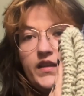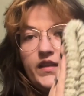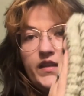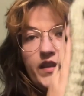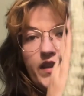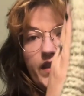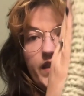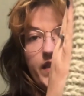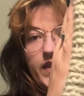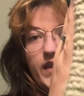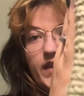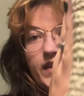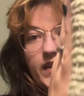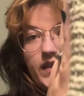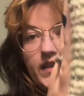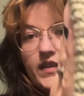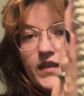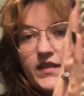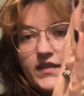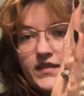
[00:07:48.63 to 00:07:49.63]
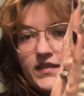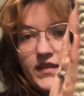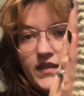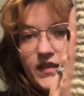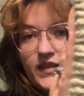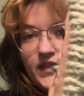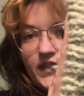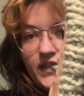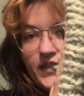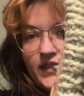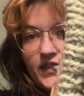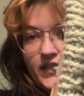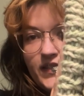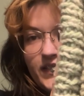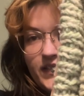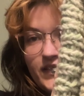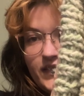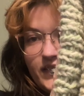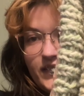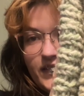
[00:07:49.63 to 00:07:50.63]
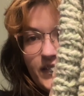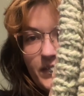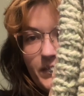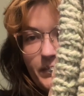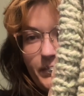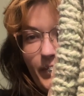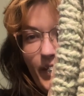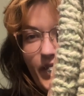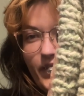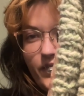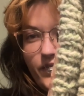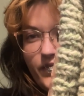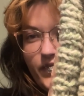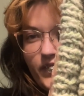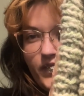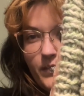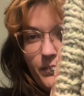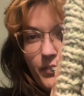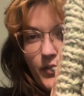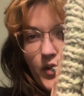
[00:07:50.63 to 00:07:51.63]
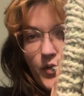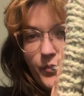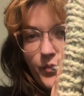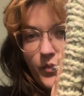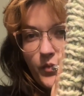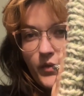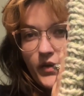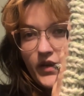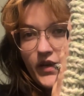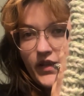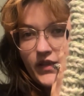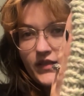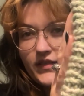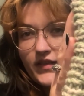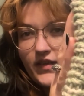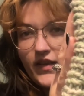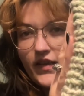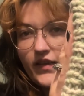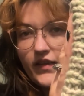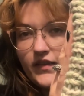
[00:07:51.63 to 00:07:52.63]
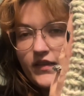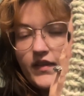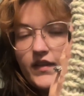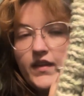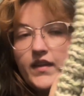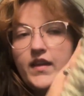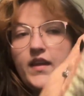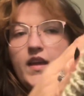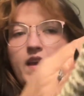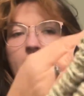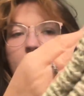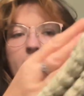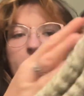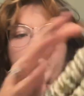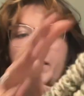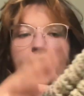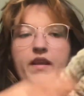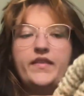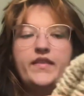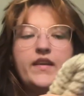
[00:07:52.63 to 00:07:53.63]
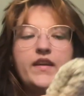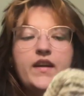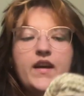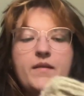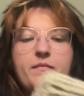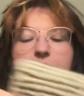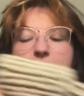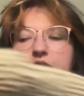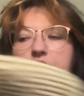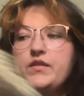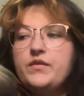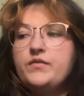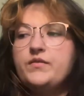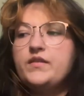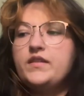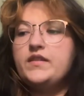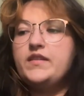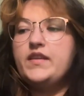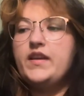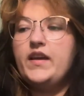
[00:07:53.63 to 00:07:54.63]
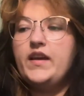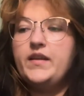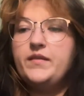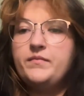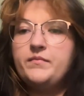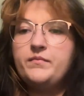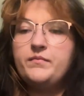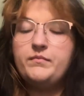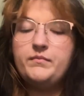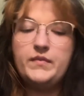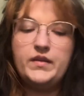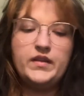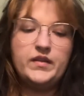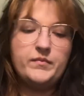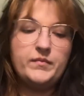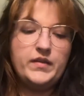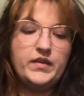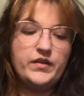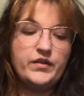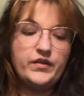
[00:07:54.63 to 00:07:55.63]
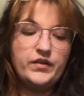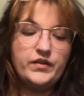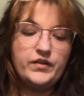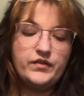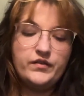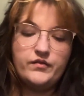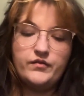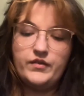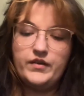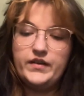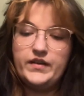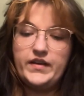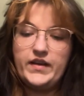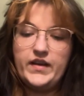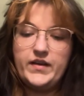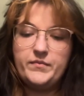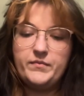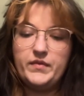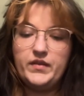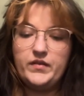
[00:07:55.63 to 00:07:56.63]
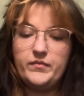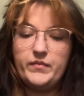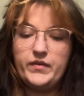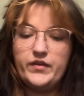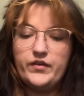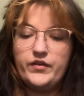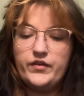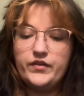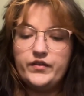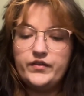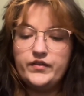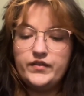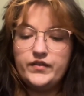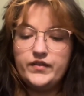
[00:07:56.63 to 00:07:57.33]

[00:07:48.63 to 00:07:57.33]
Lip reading: The thickness is better than the purple one, I'd say. But I think I might use a 10 millimeter or a 9 millimeter